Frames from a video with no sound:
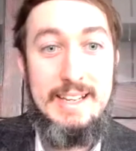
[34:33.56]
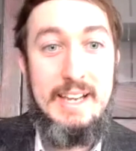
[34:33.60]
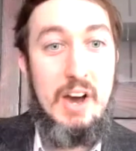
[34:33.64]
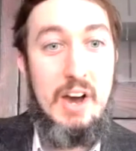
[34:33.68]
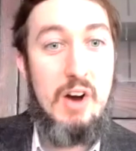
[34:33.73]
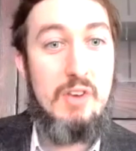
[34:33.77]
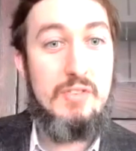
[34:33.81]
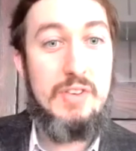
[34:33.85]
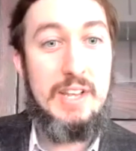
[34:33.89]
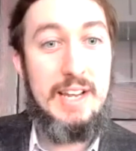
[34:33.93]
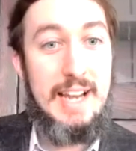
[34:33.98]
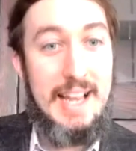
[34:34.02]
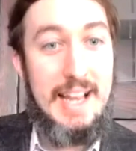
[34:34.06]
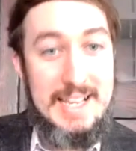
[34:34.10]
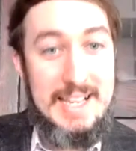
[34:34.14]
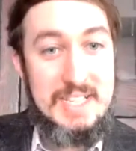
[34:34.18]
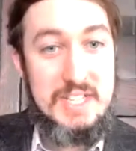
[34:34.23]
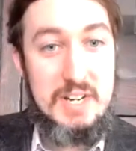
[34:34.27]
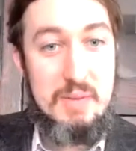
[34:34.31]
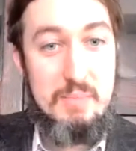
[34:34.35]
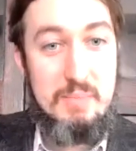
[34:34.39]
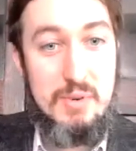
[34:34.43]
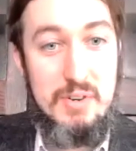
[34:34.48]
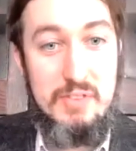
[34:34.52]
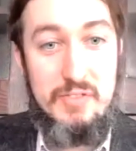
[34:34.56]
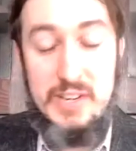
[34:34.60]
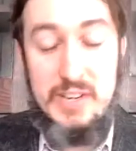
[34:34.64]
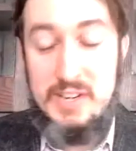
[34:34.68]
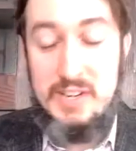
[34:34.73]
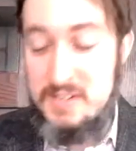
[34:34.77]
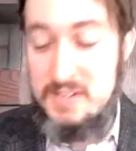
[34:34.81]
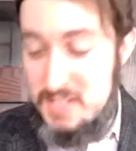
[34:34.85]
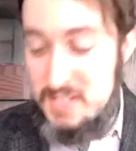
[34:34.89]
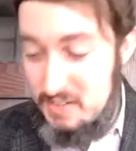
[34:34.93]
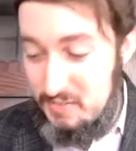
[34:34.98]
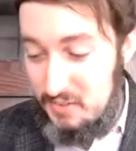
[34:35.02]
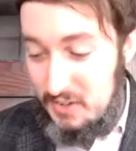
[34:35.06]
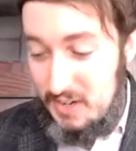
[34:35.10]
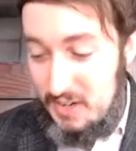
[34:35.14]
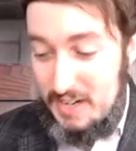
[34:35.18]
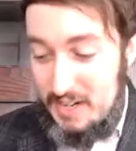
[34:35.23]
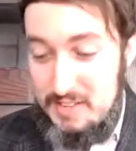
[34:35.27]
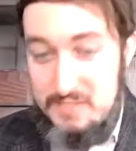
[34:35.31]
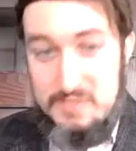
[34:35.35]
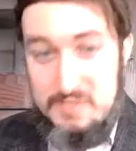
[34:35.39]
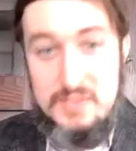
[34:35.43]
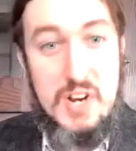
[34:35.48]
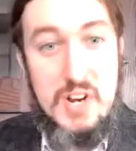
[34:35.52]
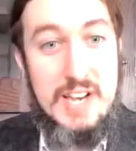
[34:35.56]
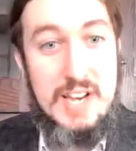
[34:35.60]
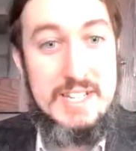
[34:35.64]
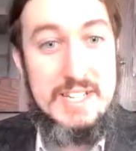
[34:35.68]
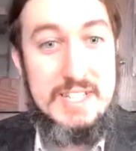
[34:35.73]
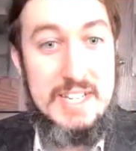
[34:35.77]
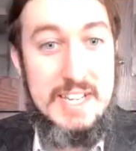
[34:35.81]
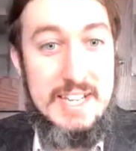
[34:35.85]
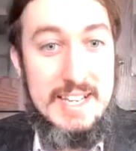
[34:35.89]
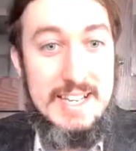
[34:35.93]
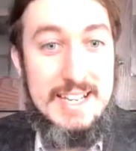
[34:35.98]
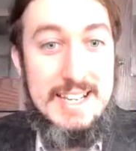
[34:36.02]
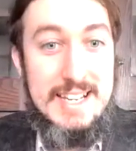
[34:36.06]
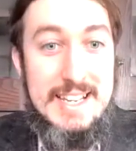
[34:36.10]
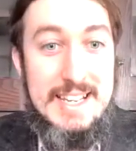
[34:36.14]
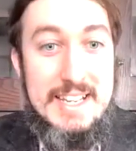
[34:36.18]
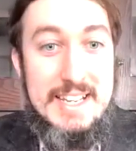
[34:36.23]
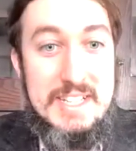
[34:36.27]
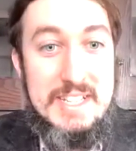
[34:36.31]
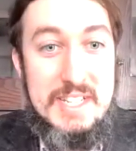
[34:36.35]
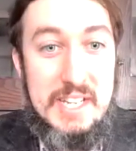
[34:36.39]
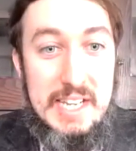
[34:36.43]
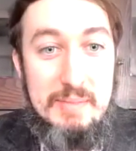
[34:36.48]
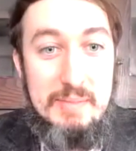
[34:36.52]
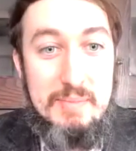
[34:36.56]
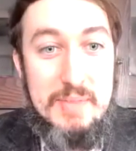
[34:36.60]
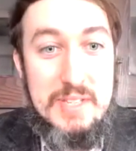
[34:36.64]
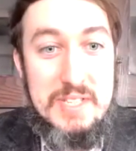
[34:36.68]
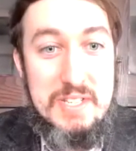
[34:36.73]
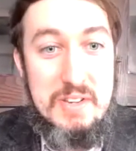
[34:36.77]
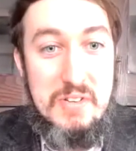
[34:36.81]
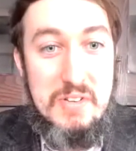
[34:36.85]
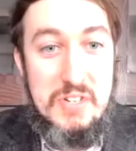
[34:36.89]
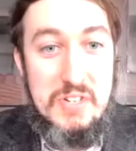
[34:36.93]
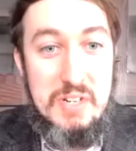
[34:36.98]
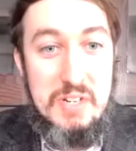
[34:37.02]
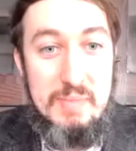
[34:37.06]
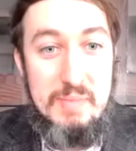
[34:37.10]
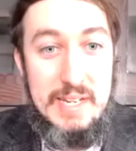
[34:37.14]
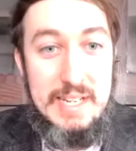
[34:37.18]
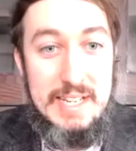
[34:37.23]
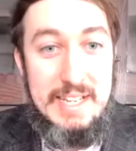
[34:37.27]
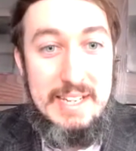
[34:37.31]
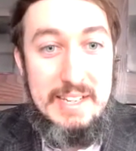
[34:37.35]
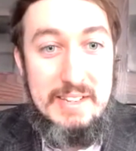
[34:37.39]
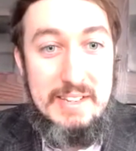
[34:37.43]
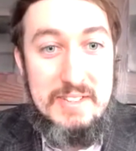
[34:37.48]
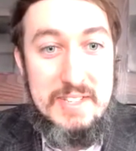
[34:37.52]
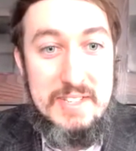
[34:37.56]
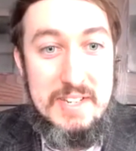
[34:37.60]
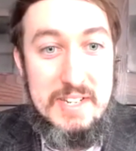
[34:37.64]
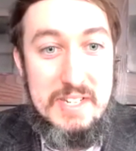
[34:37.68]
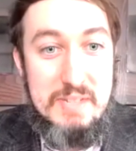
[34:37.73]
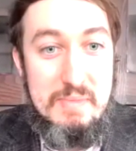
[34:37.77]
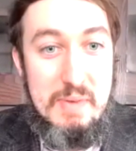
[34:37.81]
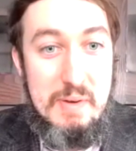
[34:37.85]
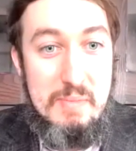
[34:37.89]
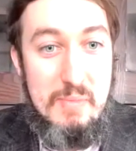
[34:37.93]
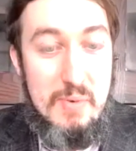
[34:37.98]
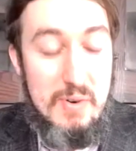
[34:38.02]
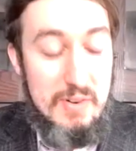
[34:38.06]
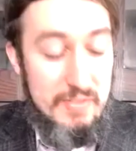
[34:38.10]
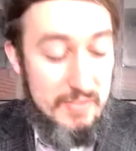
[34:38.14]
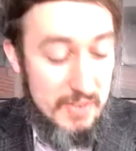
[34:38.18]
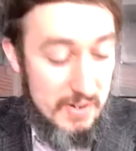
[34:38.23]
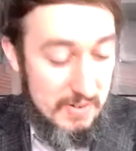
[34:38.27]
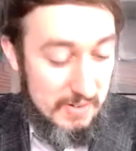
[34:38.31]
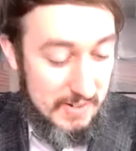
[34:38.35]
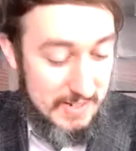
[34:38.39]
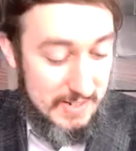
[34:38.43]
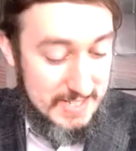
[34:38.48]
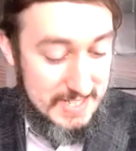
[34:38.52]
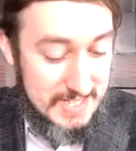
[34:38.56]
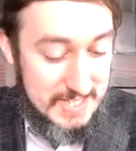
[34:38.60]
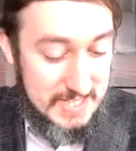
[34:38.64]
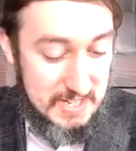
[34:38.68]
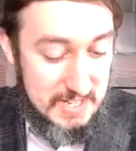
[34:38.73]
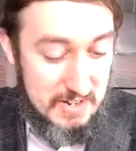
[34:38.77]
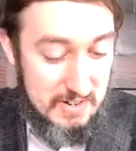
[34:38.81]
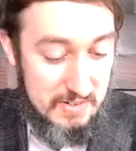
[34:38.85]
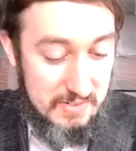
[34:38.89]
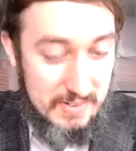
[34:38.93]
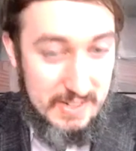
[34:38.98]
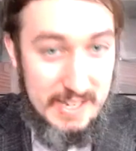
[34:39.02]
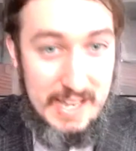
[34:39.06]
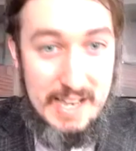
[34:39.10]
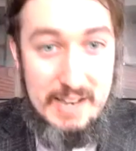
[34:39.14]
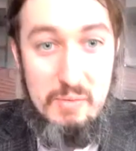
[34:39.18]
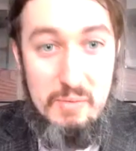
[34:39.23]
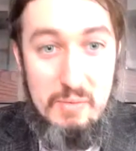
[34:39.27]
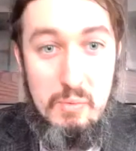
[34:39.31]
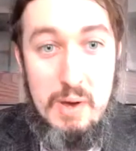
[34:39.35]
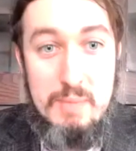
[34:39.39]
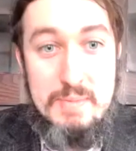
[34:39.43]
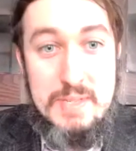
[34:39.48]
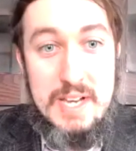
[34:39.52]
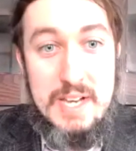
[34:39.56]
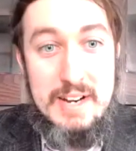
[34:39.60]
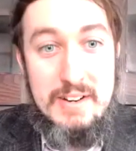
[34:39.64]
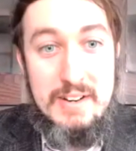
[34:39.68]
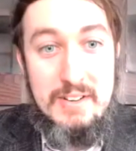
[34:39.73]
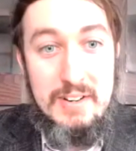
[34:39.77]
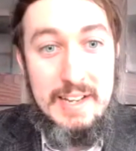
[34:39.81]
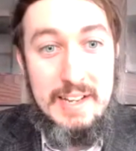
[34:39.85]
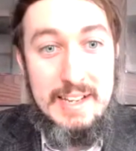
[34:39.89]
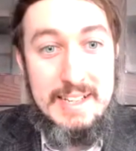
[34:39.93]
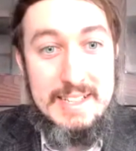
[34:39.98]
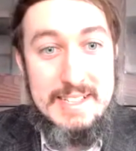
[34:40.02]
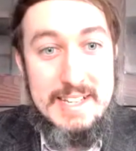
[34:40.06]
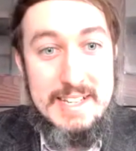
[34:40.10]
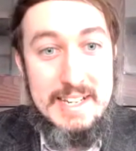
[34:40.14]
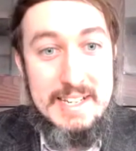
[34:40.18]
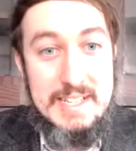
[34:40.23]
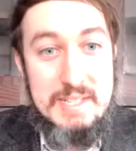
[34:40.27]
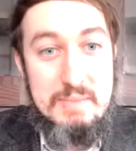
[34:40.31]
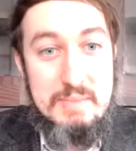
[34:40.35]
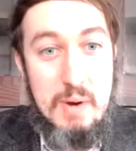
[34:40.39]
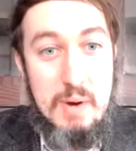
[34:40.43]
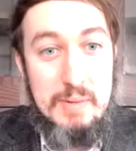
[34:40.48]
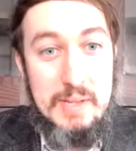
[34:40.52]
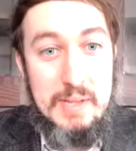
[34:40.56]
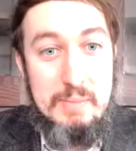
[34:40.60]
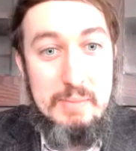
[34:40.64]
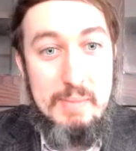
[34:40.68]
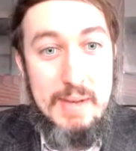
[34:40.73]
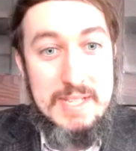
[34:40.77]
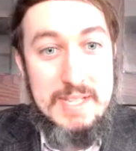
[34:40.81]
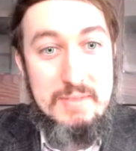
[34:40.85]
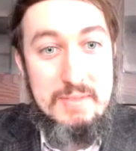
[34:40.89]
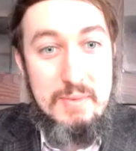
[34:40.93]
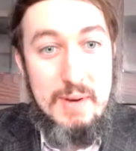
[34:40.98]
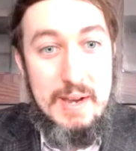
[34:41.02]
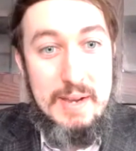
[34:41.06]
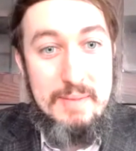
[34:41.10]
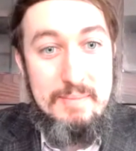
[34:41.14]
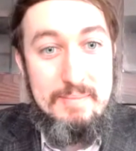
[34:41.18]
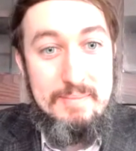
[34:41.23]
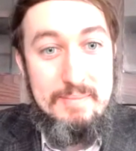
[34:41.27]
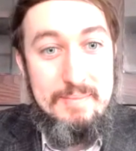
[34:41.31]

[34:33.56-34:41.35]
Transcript: over the last number of years, I've kind of tried to keep the social media usage a bit more focused. So yeah, website or LinkedIn is probably the best way.